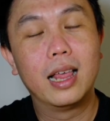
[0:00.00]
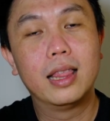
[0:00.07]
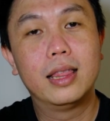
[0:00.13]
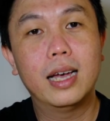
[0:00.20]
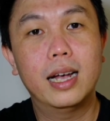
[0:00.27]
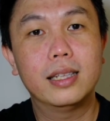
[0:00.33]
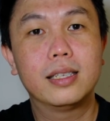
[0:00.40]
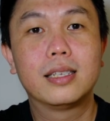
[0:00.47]

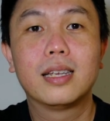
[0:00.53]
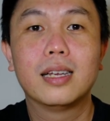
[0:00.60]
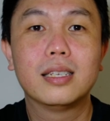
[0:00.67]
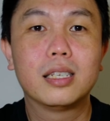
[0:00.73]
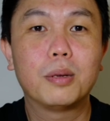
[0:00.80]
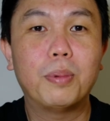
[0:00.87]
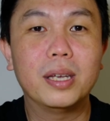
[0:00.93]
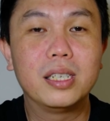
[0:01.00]
that
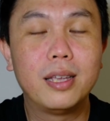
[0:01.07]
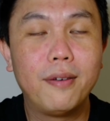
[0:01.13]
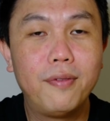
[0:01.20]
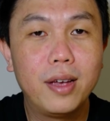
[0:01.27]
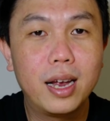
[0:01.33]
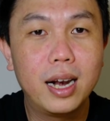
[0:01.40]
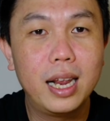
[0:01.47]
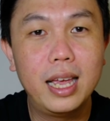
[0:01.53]

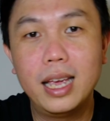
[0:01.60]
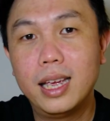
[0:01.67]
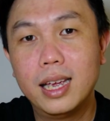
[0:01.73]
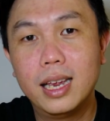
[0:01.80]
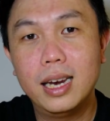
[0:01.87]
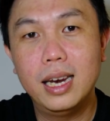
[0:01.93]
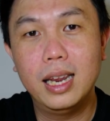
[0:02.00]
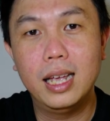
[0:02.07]
specifically
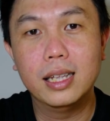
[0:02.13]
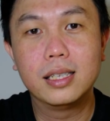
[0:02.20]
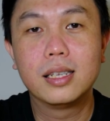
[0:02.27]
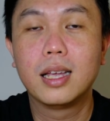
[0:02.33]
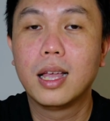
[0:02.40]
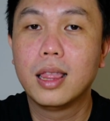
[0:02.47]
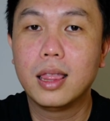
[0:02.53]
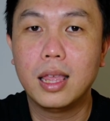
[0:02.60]
needs
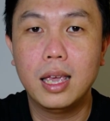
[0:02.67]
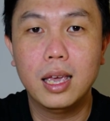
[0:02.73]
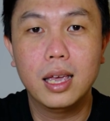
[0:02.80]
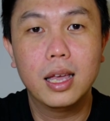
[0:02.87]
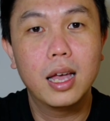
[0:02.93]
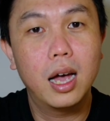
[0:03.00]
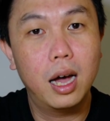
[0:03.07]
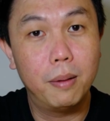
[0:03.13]
the
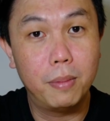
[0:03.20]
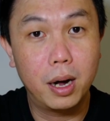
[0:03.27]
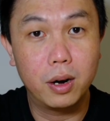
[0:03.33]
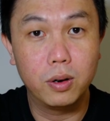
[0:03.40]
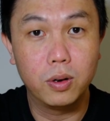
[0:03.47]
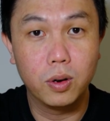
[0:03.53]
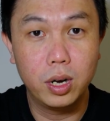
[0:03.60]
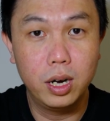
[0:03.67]
Amaro
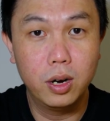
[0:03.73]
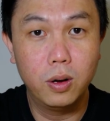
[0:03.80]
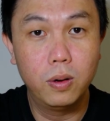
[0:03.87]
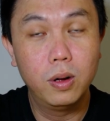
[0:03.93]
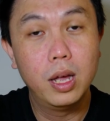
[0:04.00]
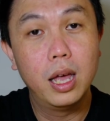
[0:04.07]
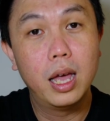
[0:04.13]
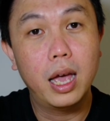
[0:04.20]

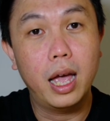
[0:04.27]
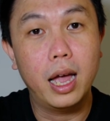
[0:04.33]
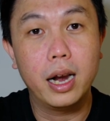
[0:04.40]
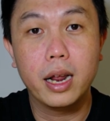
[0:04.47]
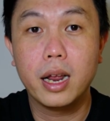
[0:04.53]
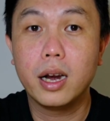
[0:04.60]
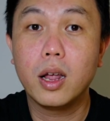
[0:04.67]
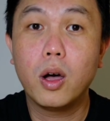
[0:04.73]
Nonino, and
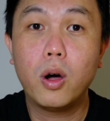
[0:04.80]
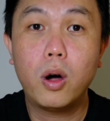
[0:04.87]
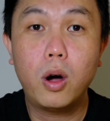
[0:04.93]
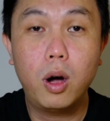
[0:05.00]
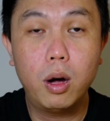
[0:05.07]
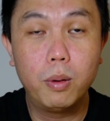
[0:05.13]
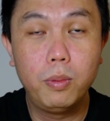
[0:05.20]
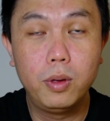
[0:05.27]
then
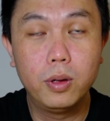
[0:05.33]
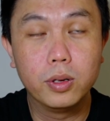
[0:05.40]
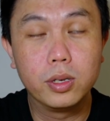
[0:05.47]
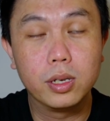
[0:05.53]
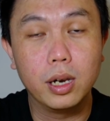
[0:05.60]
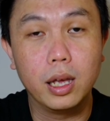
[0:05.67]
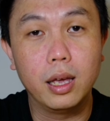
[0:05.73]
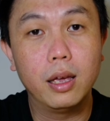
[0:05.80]

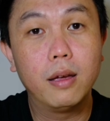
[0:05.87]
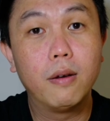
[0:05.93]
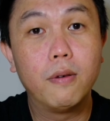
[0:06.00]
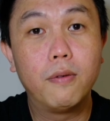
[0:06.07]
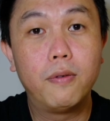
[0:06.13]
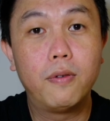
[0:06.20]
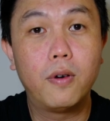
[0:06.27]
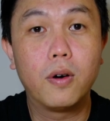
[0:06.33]
obviously
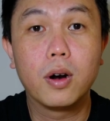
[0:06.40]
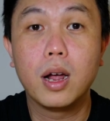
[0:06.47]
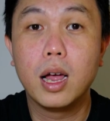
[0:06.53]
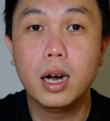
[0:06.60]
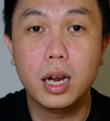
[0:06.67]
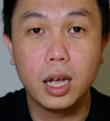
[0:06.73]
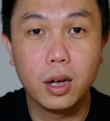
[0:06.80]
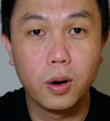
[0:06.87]
for
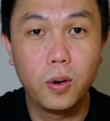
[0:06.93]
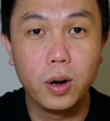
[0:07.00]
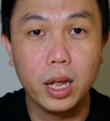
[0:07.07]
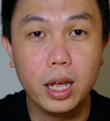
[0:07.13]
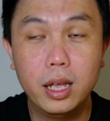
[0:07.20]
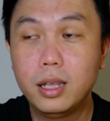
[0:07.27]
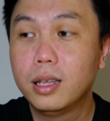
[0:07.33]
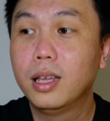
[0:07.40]

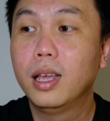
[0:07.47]
Negroni,